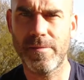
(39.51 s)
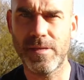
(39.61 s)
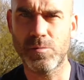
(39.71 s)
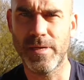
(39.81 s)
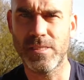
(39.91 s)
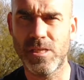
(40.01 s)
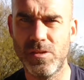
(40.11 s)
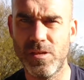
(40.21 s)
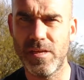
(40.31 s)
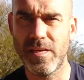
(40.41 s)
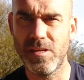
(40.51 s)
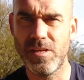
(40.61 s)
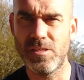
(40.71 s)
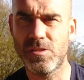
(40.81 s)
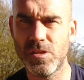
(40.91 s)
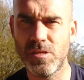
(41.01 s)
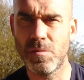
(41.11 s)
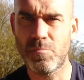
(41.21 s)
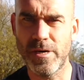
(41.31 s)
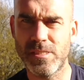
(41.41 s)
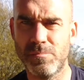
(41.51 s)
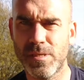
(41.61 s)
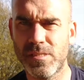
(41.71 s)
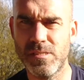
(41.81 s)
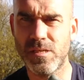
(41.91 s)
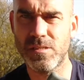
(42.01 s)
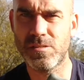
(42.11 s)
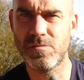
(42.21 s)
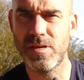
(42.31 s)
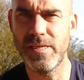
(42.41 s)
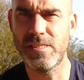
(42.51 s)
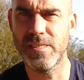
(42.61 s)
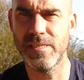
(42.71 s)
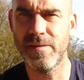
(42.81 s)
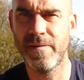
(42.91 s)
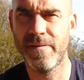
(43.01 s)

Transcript: this one actually, you need to press the button to release it,